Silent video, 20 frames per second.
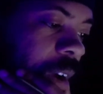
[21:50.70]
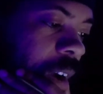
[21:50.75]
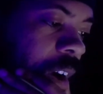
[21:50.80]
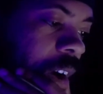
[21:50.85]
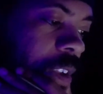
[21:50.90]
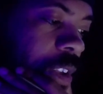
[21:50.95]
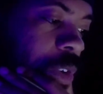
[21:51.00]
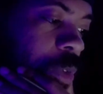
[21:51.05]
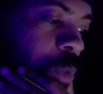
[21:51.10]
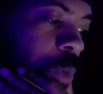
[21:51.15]

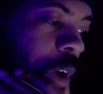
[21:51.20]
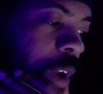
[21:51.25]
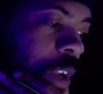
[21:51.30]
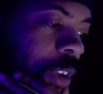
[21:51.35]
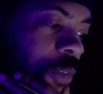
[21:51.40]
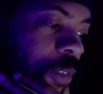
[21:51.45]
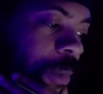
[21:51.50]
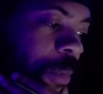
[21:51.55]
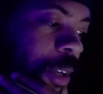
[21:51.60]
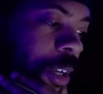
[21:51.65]
Are you
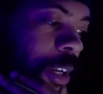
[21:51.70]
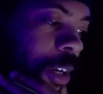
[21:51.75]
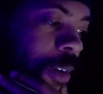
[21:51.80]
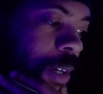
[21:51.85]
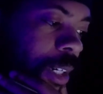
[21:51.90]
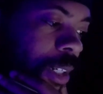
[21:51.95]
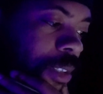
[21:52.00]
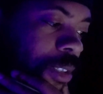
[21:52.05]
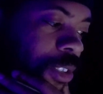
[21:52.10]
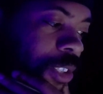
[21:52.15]
running from the
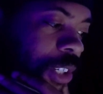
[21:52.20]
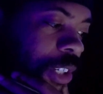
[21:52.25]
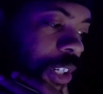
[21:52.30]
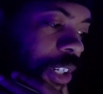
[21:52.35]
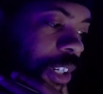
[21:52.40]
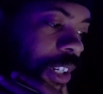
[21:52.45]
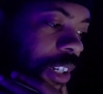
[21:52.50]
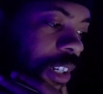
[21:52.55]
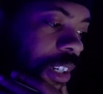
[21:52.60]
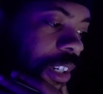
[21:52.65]
heroes,
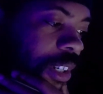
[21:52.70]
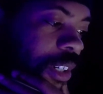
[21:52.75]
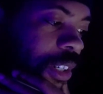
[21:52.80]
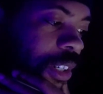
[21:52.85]
or...